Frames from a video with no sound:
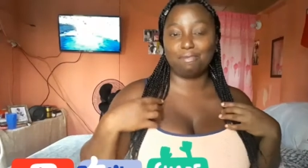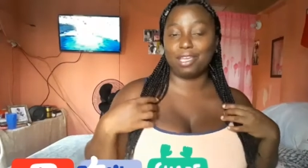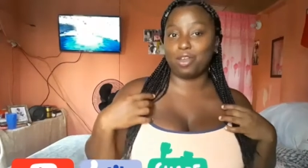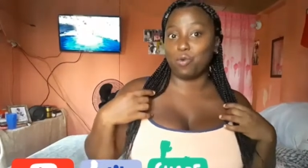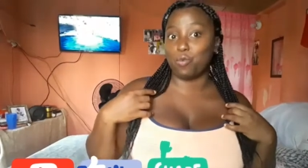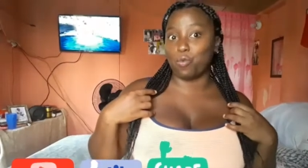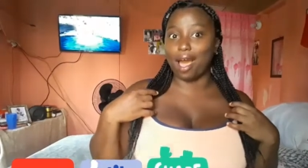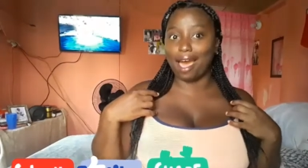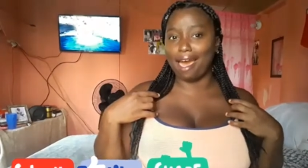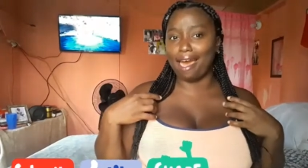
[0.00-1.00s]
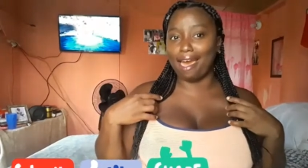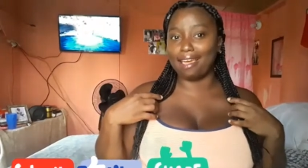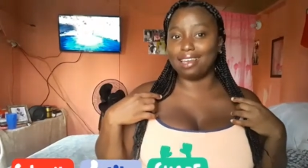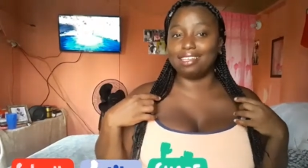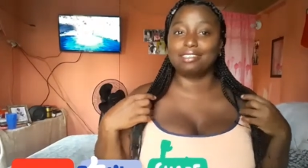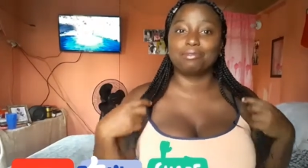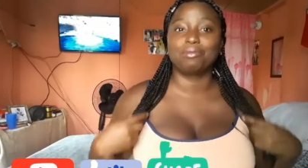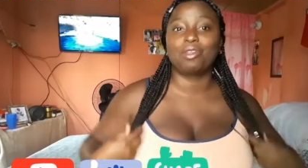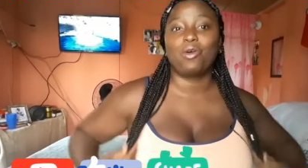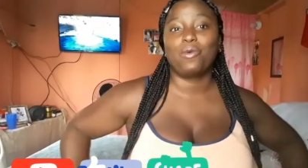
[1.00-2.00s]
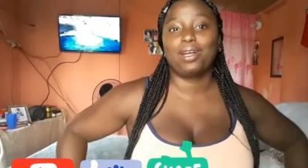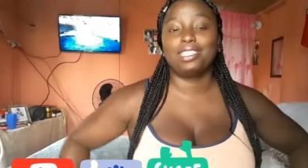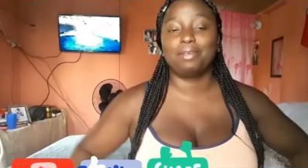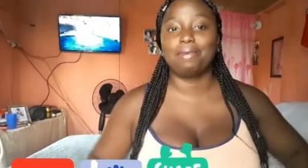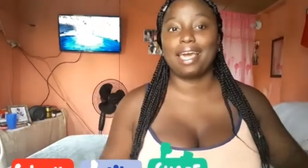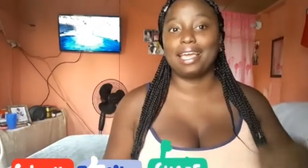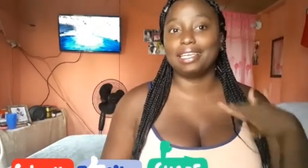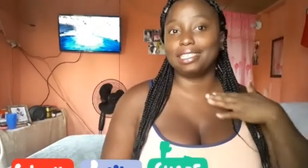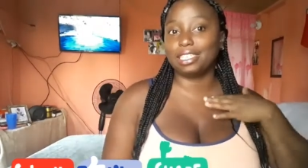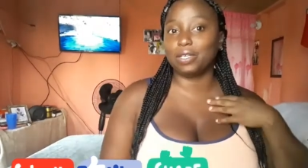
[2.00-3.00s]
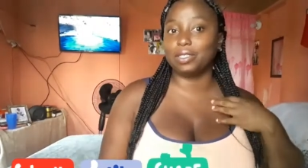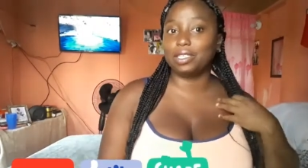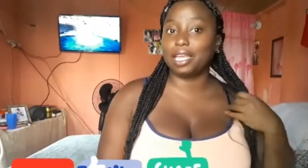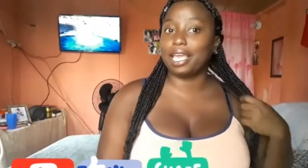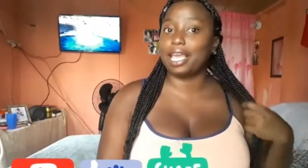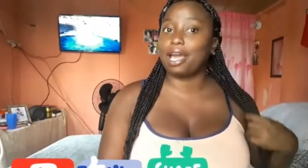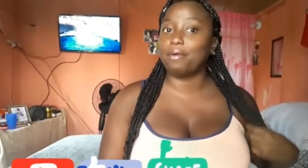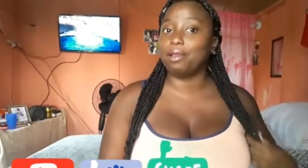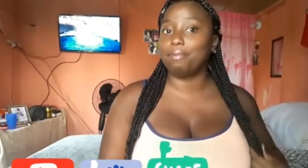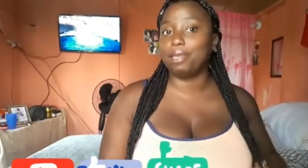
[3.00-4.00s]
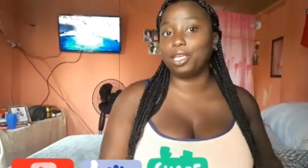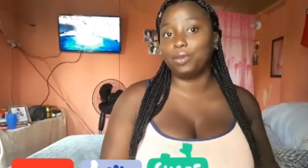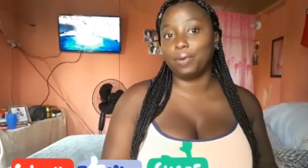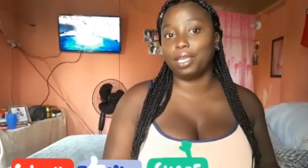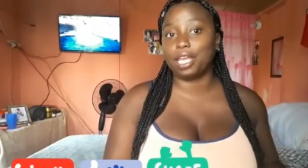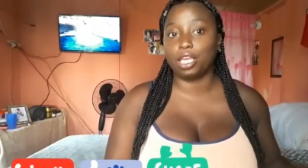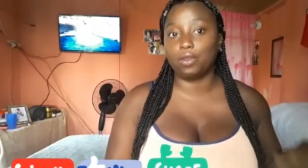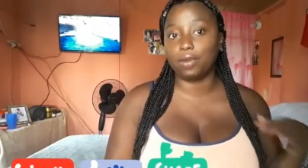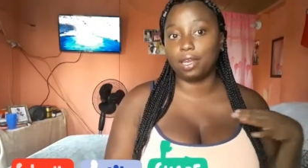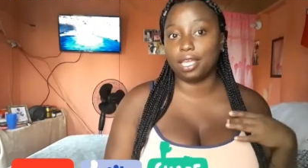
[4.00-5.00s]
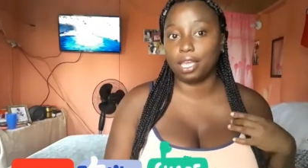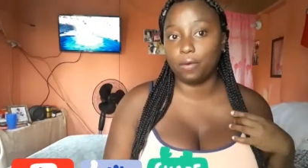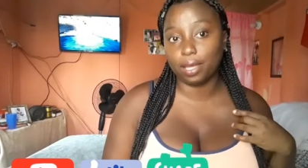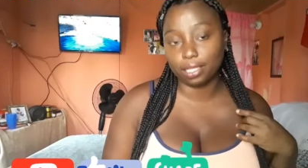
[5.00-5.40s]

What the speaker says: been a while. What's up, guys? So today I will be doing a Q&A